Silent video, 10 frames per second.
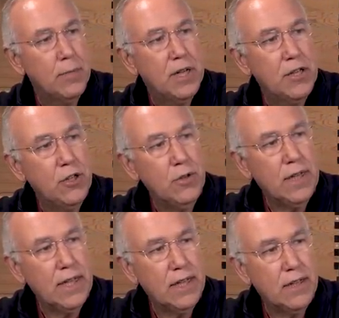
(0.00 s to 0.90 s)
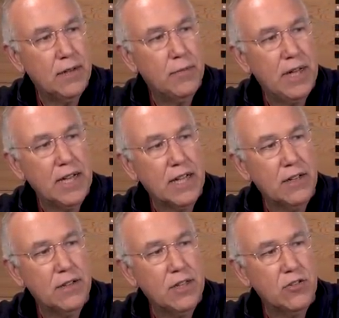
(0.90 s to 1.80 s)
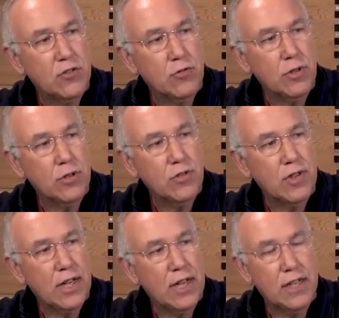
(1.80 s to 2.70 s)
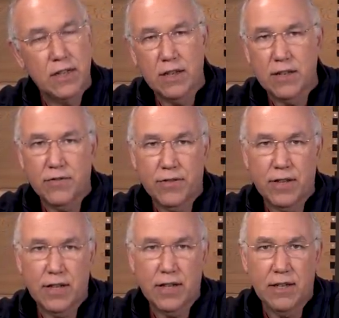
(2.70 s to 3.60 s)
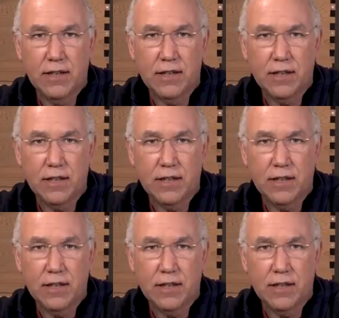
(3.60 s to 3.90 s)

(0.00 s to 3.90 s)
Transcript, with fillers: But you can back out these screws and lift the